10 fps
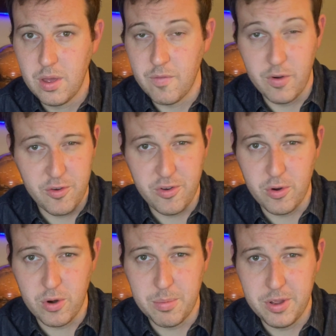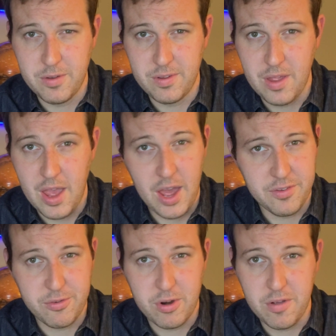Virgin Orbit,
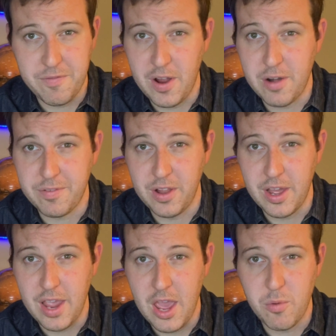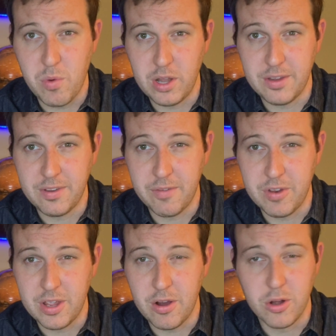Astra, Firefly, and
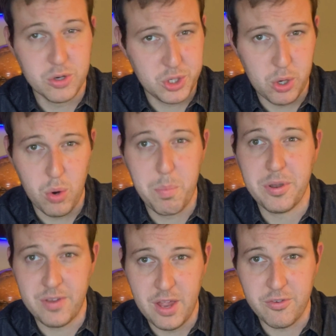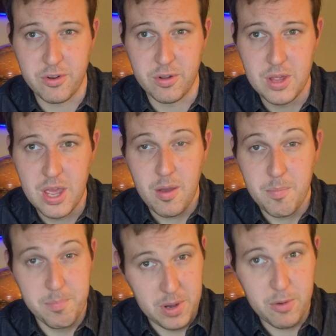Relativity all show potential,
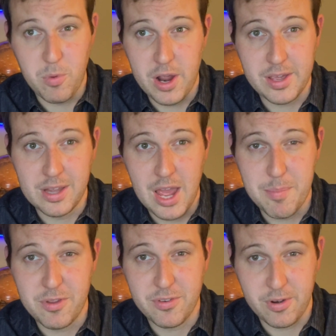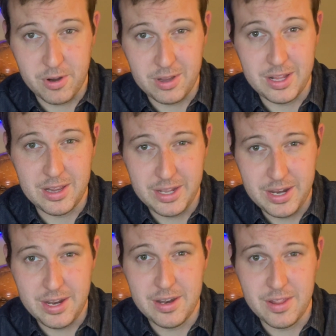but Rocket Lab is currently
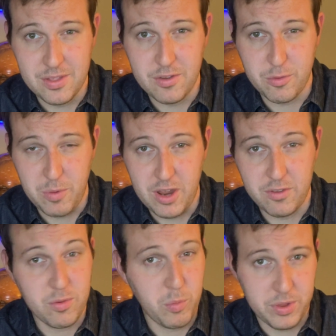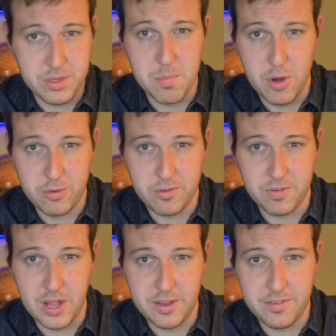leading in this race with the most
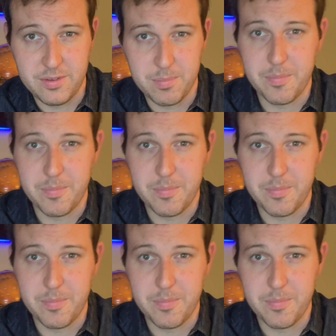flights.